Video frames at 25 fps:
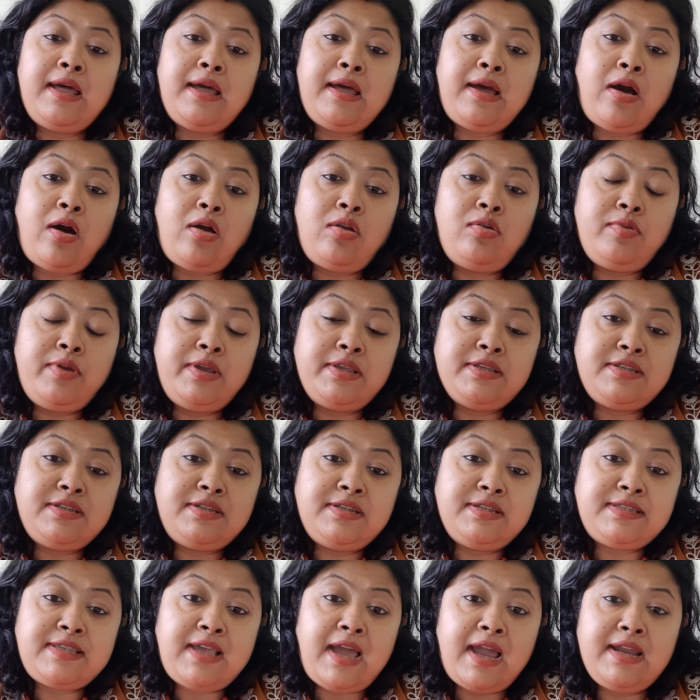always
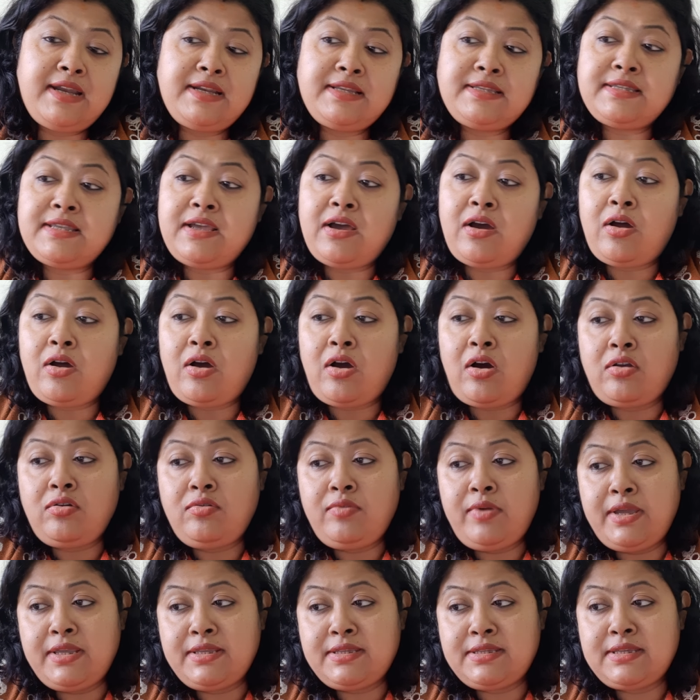decides or
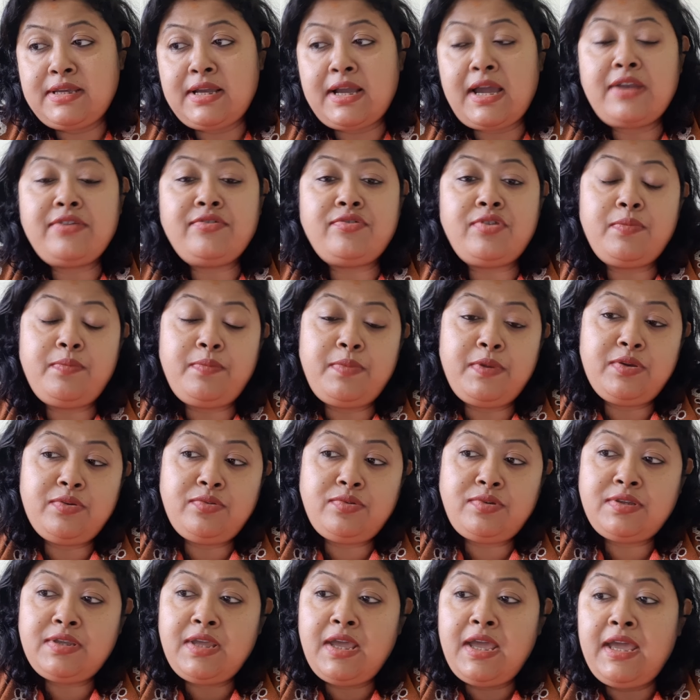always
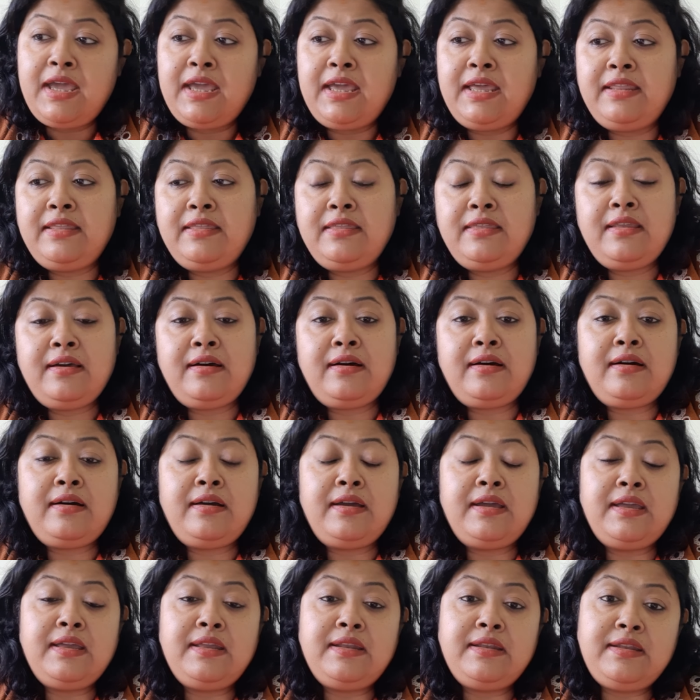contributes in
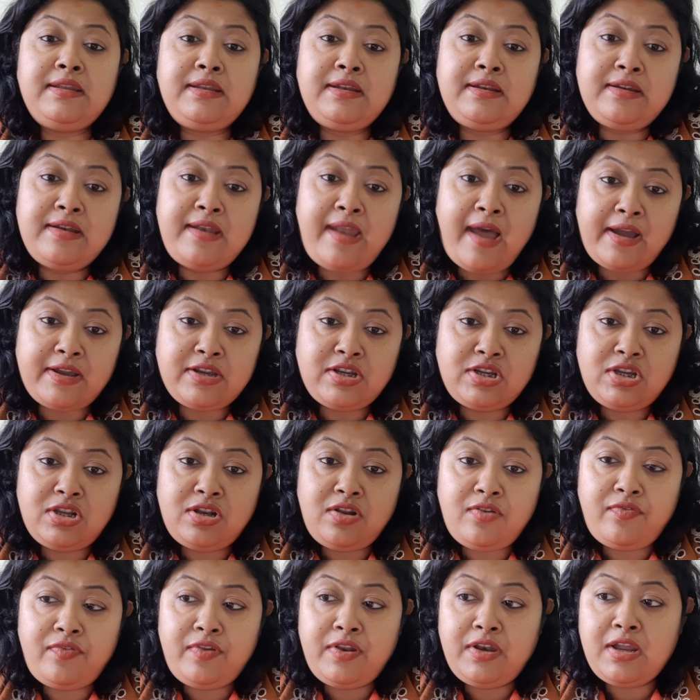the
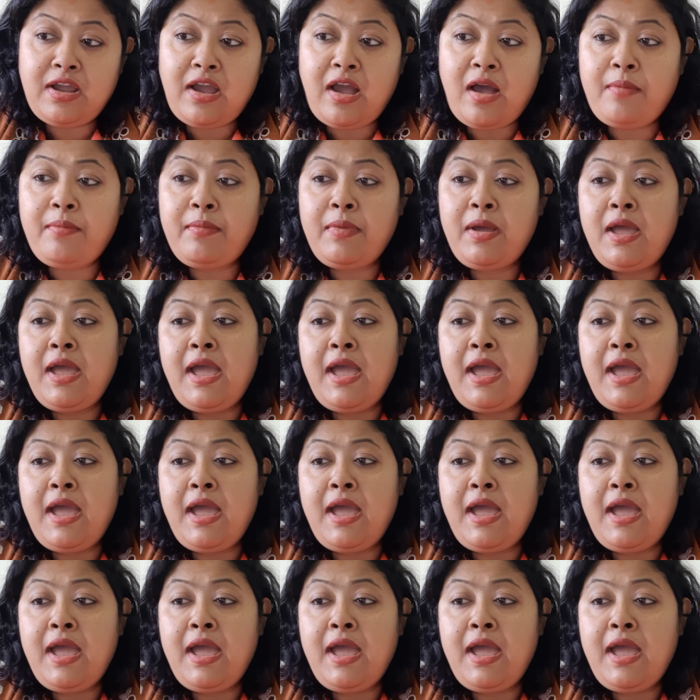reduction of income